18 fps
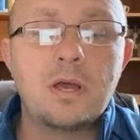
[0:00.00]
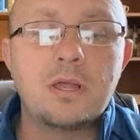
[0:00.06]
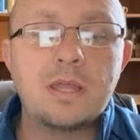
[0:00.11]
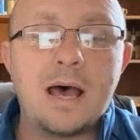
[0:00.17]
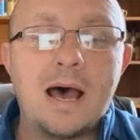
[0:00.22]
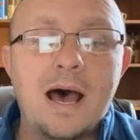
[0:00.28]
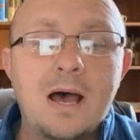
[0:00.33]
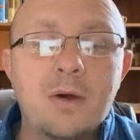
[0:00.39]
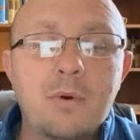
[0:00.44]

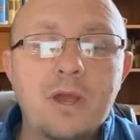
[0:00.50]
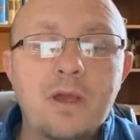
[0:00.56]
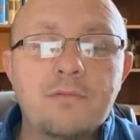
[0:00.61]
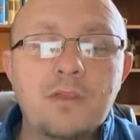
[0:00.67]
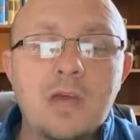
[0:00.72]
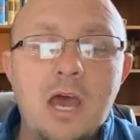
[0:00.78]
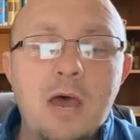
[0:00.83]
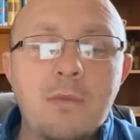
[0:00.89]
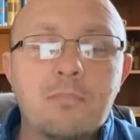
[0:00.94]
The highway of
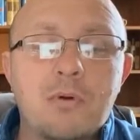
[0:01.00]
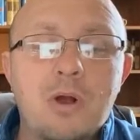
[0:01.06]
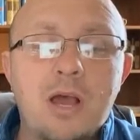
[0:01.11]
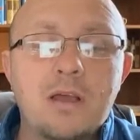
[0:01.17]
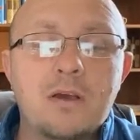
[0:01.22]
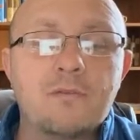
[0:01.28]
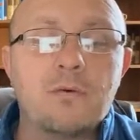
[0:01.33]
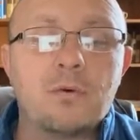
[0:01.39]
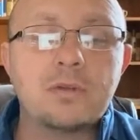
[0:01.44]
the
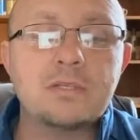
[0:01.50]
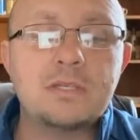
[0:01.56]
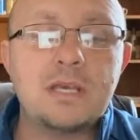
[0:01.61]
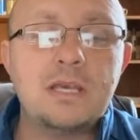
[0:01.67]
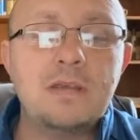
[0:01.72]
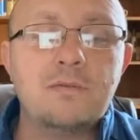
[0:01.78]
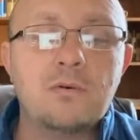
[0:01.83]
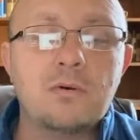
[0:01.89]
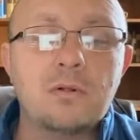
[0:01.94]
upright avoids
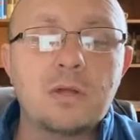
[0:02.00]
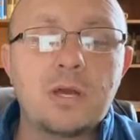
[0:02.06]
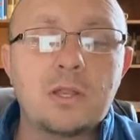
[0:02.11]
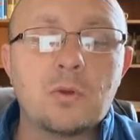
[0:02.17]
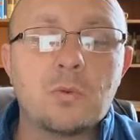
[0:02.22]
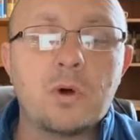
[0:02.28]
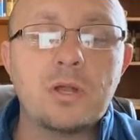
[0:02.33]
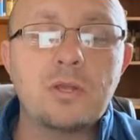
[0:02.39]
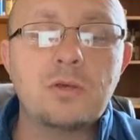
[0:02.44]
evil, and
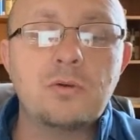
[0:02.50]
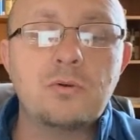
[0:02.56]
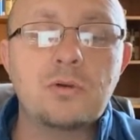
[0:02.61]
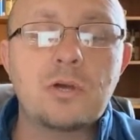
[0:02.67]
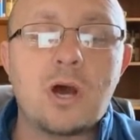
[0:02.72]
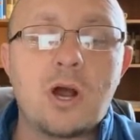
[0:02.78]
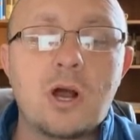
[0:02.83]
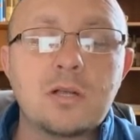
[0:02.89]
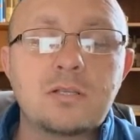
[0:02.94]
the one who
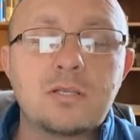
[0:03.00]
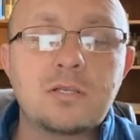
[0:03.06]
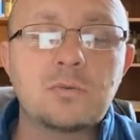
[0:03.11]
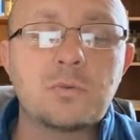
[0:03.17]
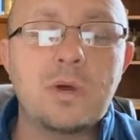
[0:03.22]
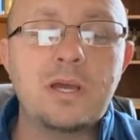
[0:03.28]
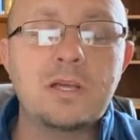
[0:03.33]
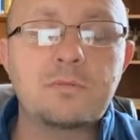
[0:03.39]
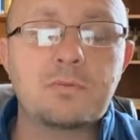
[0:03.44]
guards his
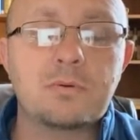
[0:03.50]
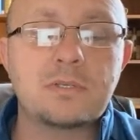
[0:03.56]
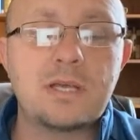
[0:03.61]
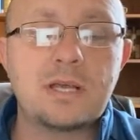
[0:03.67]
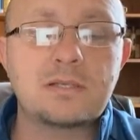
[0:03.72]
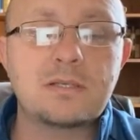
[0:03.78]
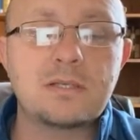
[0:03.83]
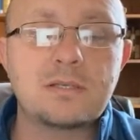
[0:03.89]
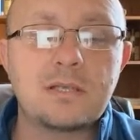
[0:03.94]
ways
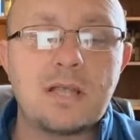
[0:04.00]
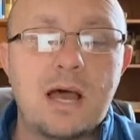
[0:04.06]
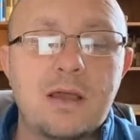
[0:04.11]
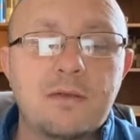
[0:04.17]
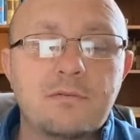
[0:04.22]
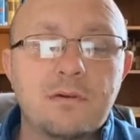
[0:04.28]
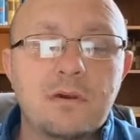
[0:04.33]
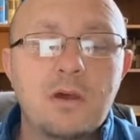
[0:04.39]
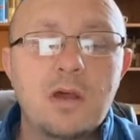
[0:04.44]
protects his
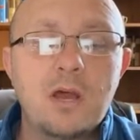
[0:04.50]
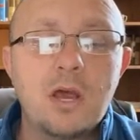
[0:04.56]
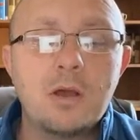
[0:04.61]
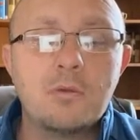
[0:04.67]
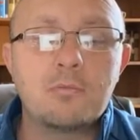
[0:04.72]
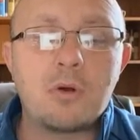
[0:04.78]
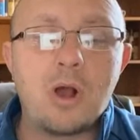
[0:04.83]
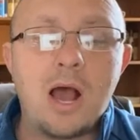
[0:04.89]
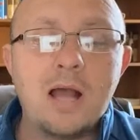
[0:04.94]
life.
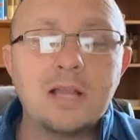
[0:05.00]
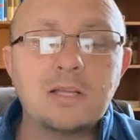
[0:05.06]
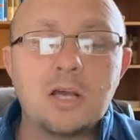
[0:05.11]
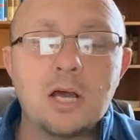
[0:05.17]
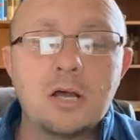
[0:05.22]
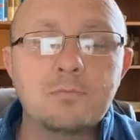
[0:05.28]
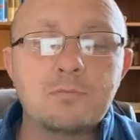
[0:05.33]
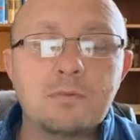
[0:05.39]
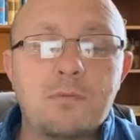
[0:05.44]
Pride
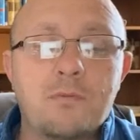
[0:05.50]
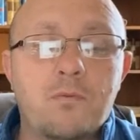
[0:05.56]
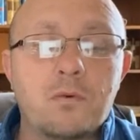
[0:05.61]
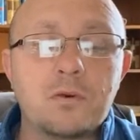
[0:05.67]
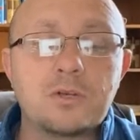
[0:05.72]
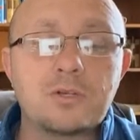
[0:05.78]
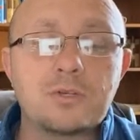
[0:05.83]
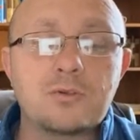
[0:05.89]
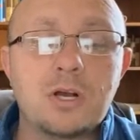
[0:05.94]
comes
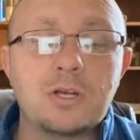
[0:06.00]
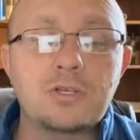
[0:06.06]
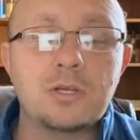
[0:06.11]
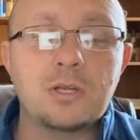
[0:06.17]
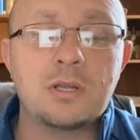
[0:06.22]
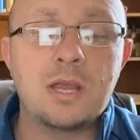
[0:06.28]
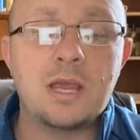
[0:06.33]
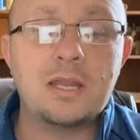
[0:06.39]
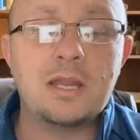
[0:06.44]
before
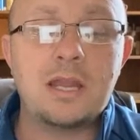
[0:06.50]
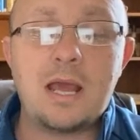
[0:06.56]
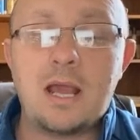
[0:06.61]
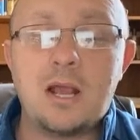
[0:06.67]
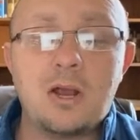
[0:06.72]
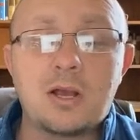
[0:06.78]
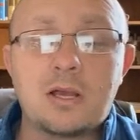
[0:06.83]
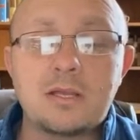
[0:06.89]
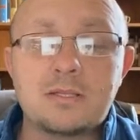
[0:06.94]
destruction, and an
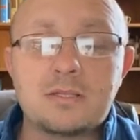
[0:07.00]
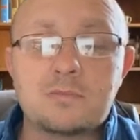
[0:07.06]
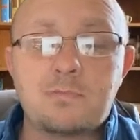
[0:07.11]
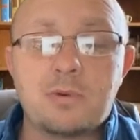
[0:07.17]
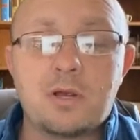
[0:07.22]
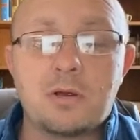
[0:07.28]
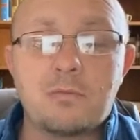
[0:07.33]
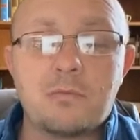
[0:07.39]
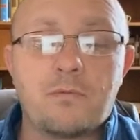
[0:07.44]
arrogant
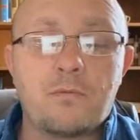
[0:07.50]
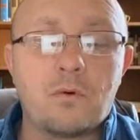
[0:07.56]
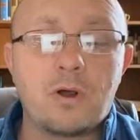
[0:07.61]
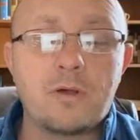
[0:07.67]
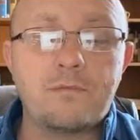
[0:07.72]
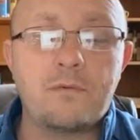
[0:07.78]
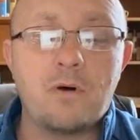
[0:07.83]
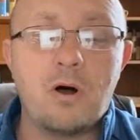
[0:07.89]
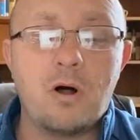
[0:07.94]
spirit before
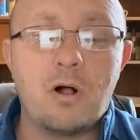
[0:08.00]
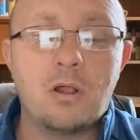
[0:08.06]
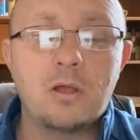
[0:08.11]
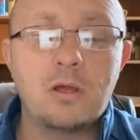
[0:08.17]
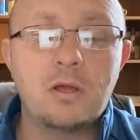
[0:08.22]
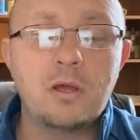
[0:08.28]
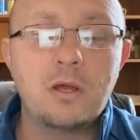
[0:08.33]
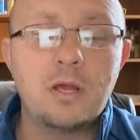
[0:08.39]
a fall.